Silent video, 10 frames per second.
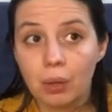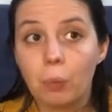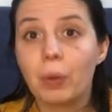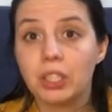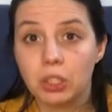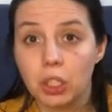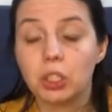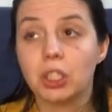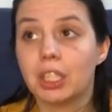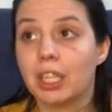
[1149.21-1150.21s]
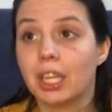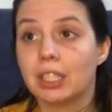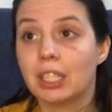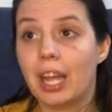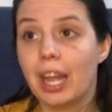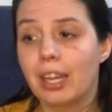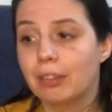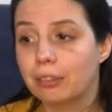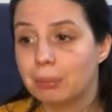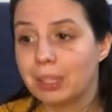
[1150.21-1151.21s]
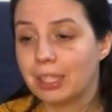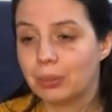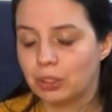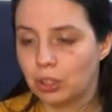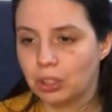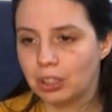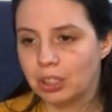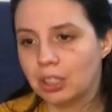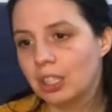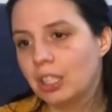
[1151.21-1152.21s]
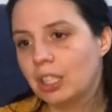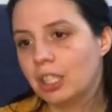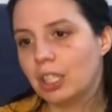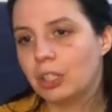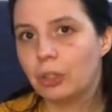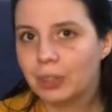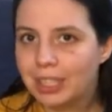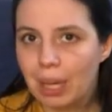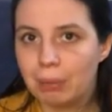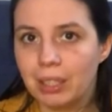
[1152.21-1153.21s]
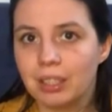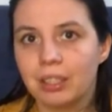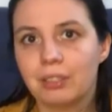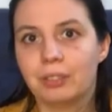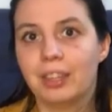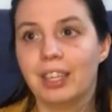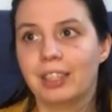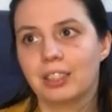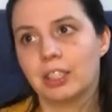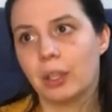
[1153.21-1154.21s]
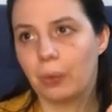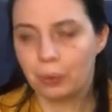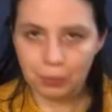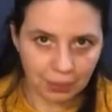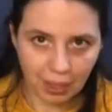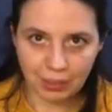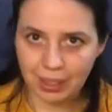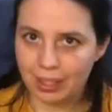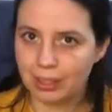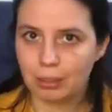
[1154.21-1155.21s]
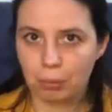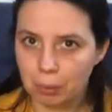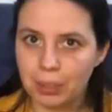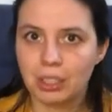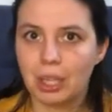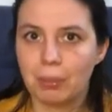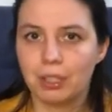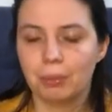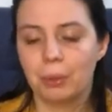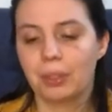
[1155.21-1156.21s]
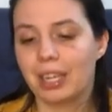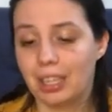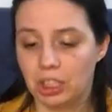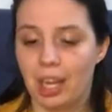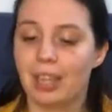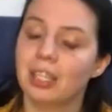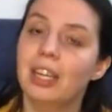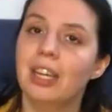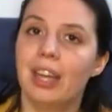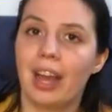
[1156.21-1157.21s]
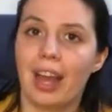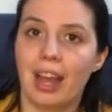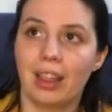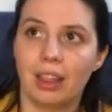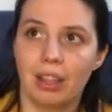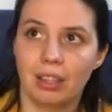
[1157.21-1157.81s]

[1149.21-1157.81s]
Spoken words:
when you're not using it. And for me, that was just an origami thing. So I was like, it's probably a Japanese book. And I checked, and